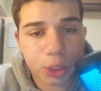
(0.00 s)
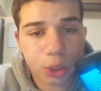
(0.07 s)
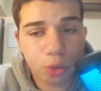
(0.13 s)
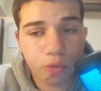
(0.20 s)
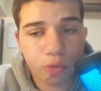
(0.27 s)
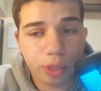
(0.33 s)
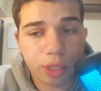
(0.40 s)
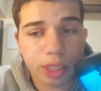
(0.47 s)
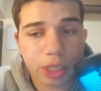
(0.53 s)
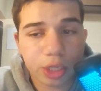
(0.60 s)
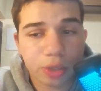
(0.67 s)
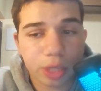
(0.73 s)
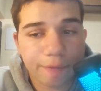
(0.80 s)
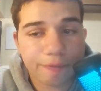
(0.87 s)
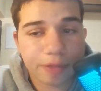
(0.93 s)
two really
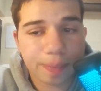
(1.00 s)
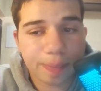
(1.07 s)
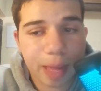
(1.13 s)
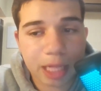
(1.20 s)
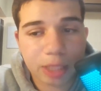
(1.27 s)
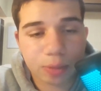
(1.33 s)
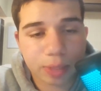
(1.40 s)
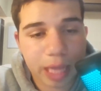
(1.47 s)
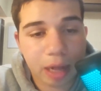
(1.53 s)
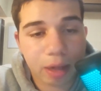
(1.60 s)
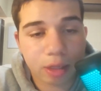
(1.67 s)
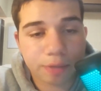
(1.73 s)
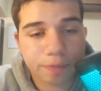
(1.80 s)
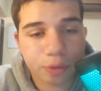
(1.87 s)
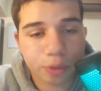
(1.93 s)
good lefty bats with
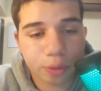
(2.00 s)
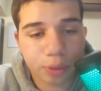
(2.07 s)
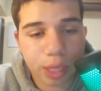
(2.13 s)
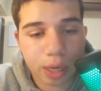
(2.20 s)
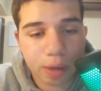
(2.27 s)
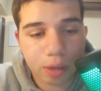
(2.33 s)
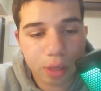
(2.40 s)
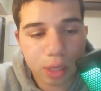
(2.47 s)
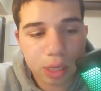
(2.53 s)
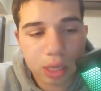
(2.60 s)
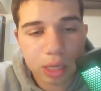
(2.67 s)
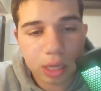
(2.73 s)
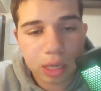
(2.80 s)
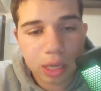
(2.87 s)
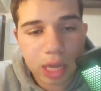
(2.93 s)
Alex Verdugo
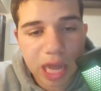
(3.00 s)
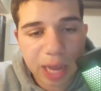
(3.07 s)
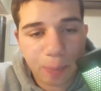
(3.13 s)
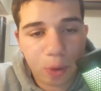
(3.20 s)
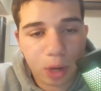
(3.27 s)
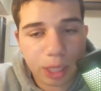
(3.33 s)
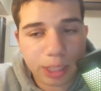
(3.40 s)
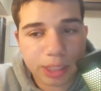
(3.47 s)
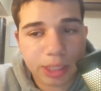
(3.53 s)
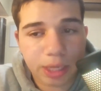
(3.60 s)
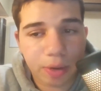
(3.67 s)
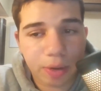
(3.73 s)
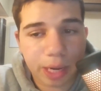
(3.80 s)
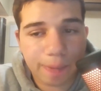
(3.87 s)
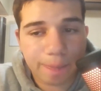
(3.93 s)
and Juan
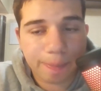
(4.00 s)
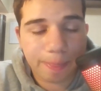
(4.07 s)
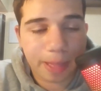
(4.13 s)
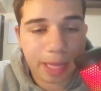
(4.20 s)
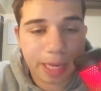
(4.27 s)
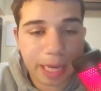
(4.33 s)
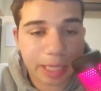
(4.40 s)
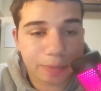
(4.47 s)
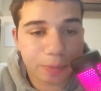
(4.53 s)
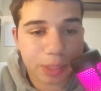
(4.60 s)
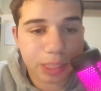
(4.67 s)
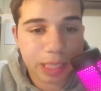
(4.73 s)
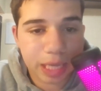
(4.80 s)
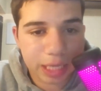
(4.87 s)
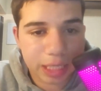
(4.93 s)
Soto. And that's what
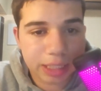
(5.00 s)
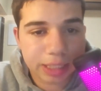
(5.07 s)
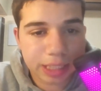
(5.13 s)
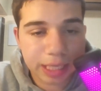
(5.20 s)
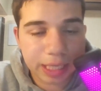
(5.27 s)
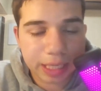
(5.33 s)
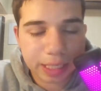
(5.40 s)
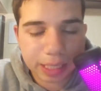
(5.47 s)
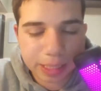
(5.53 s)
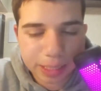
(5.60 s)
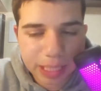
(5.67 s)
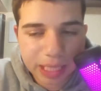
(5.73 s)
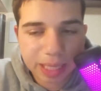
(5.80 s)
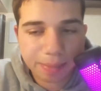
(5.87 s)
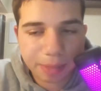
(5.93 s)
the Yankees need. This
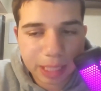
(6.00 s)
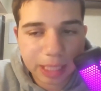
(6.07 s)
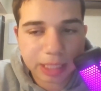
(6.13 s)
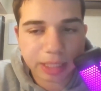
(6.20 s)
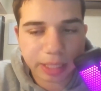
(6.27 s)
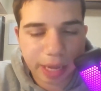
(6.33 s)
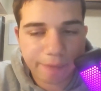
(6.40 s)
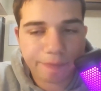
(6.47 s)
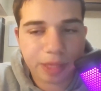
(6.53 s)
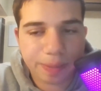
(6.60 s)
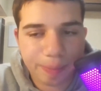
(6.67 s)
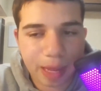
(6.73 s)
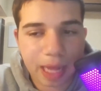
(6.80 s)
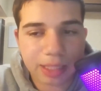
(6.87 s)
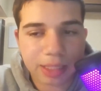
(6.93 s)
team needs lefty
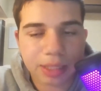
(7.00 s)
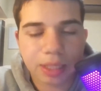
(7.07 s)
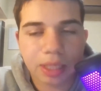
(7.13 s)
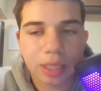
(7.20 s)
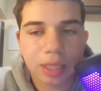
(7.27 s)
bats.